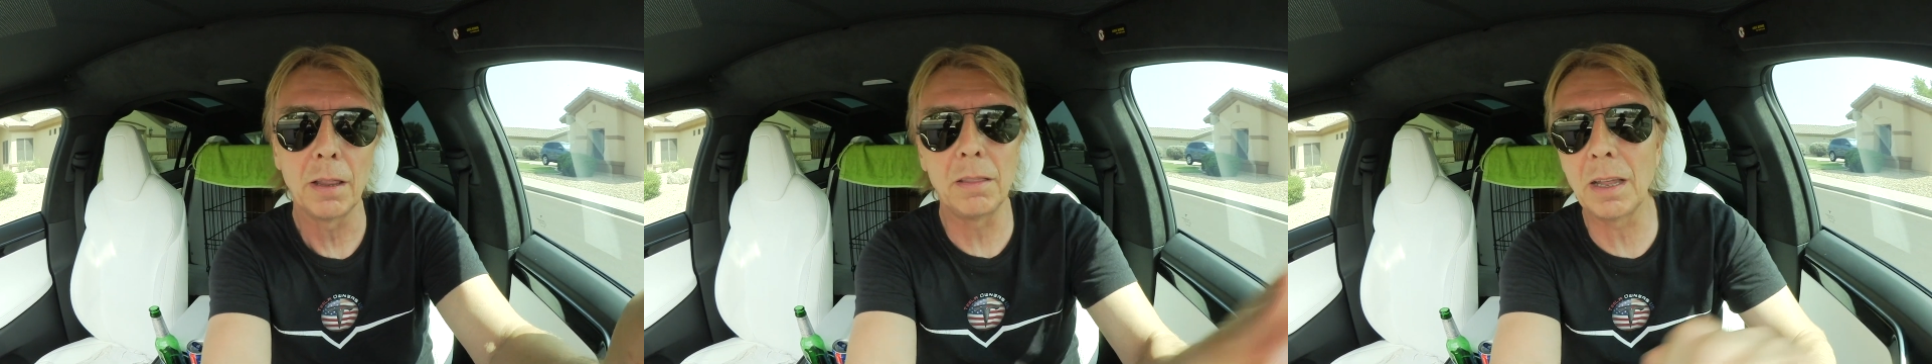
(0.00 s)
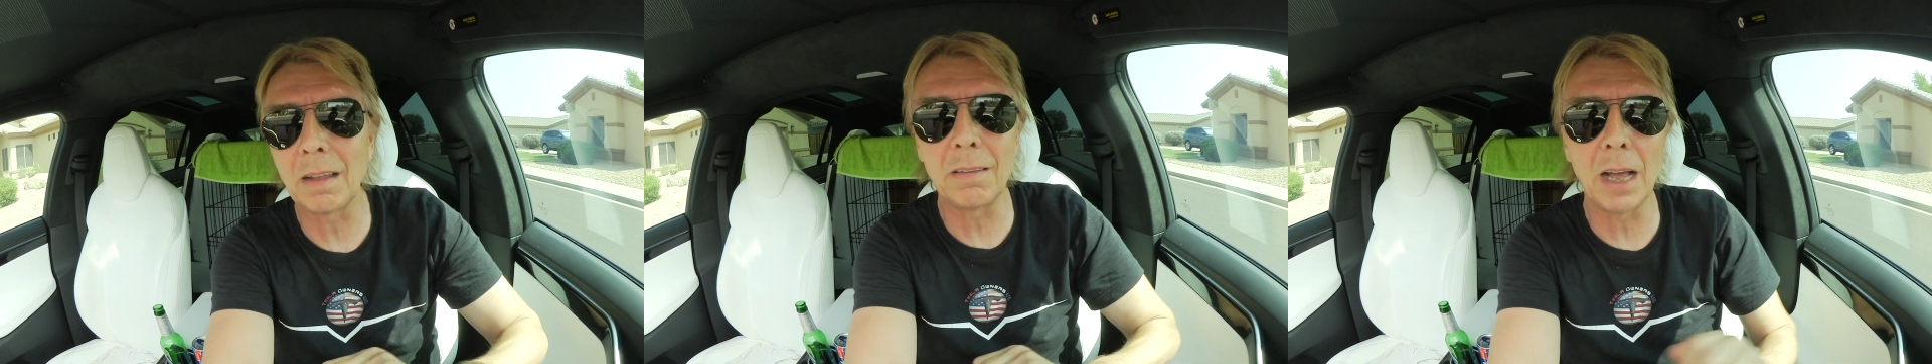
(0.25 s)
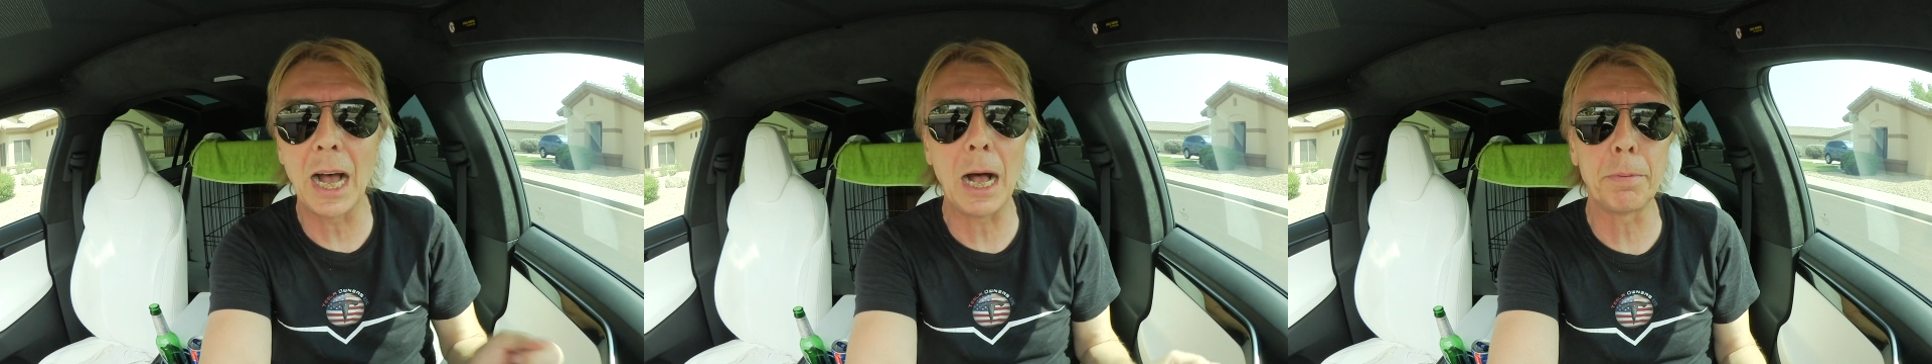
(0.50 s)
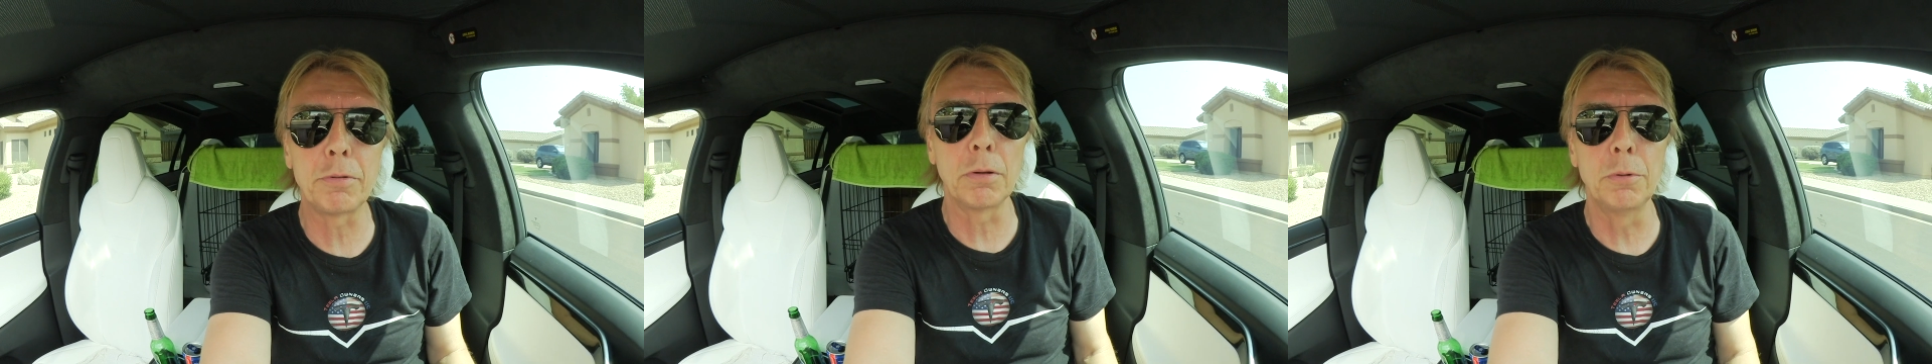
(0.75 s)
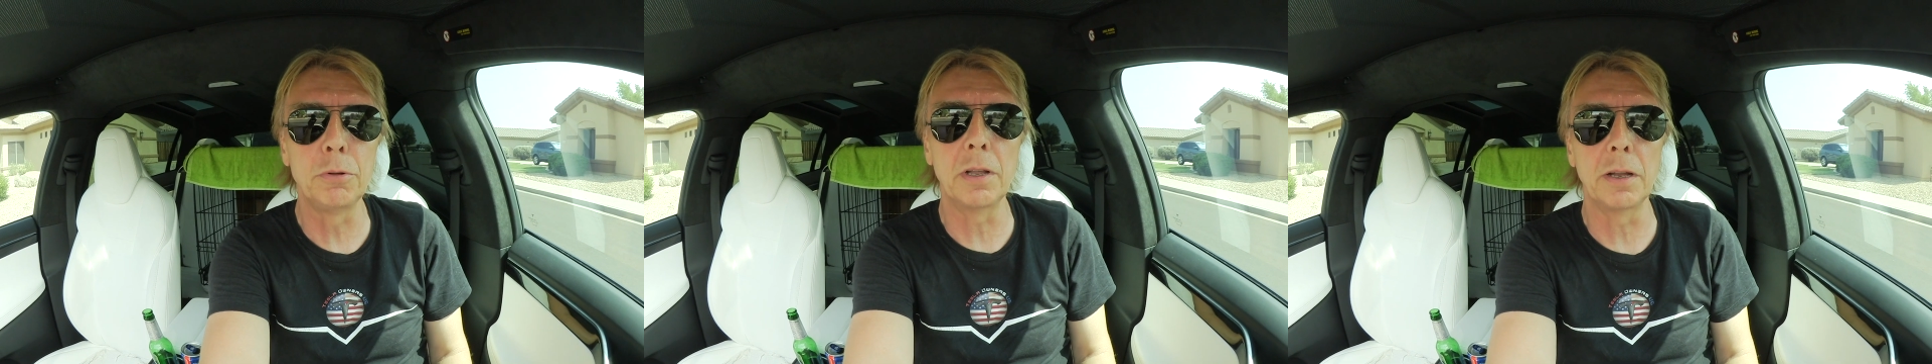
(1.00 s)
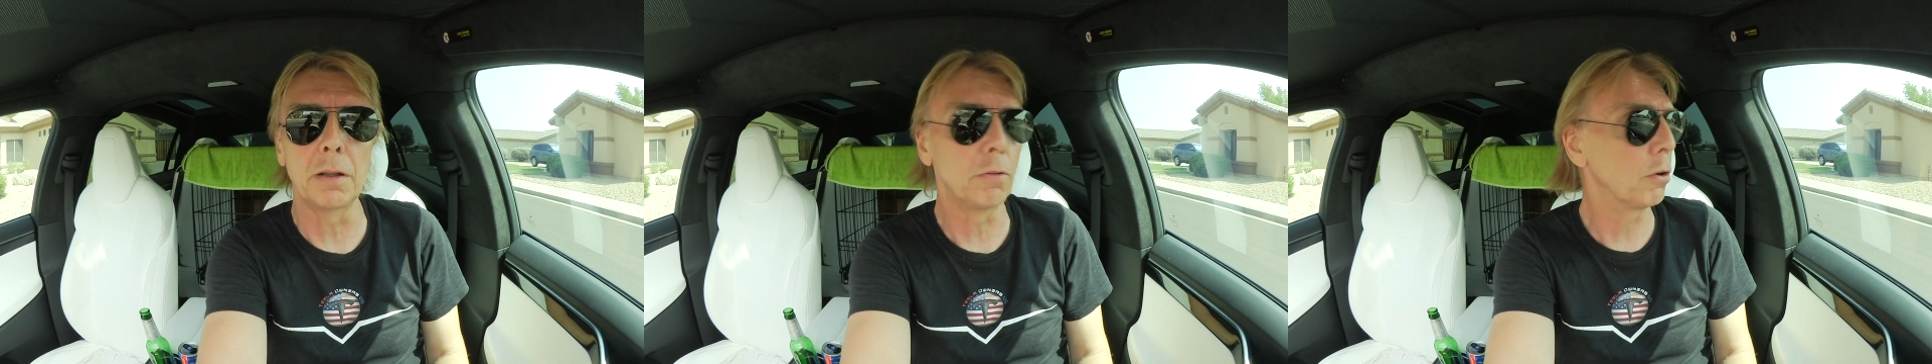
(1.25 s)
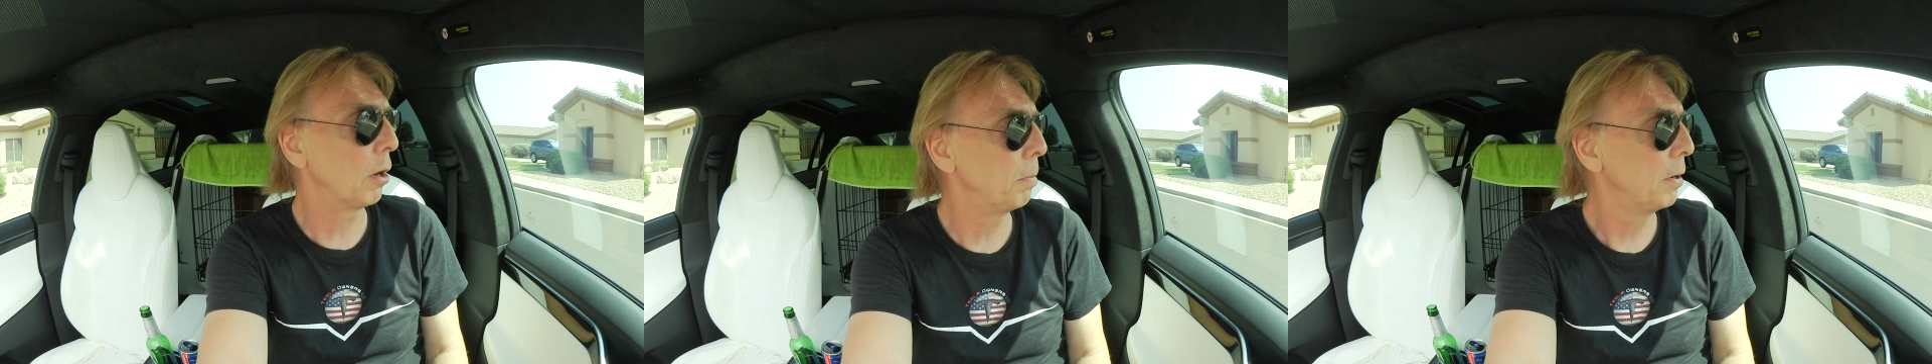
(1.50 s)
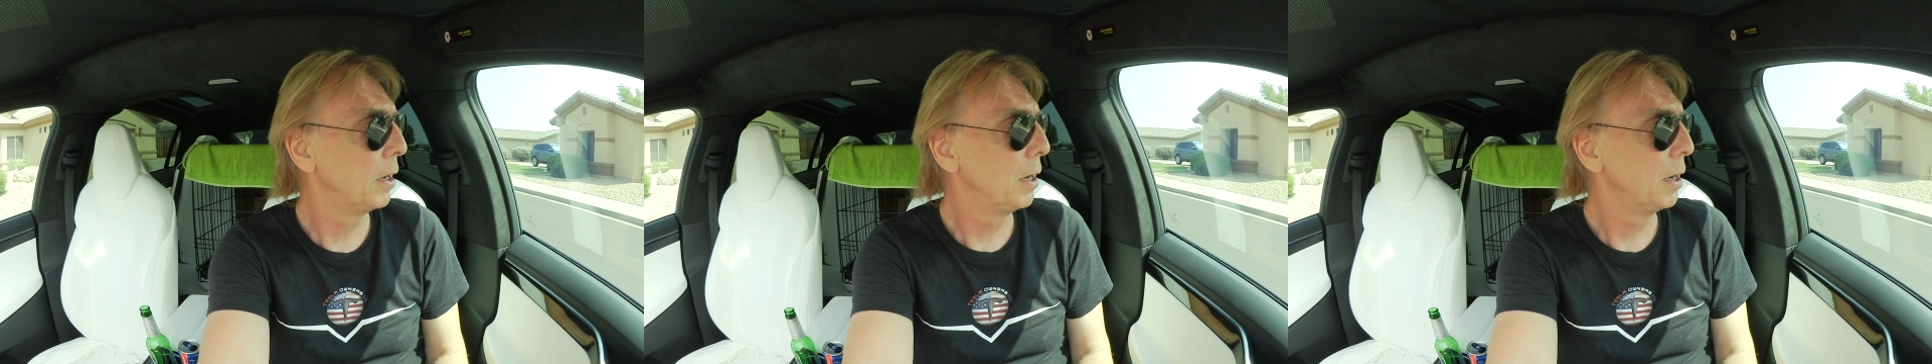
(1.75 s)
That's absolutely the top.